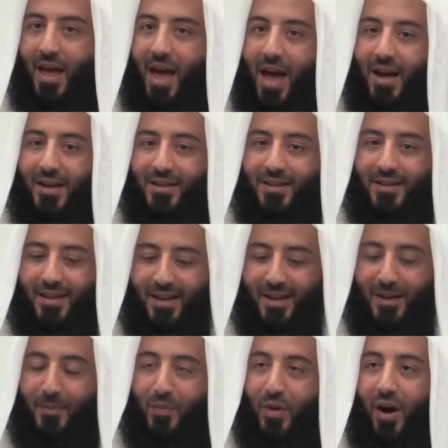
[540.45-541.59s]
And
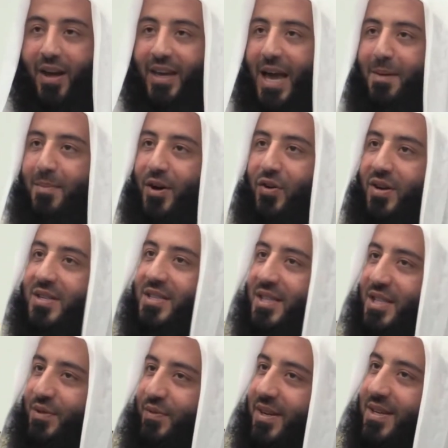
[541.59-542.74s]
I came across
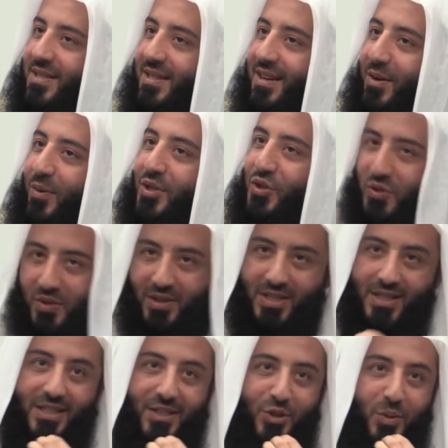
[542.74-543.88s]
this verse, and I want you to
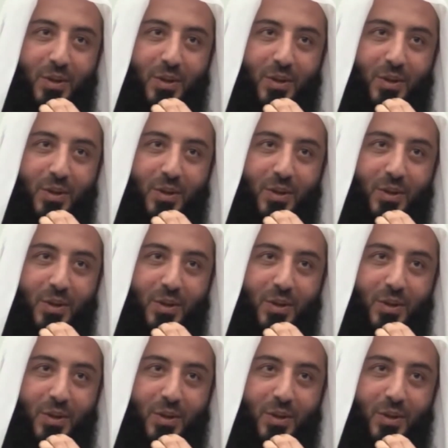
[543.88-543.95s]
listen to it.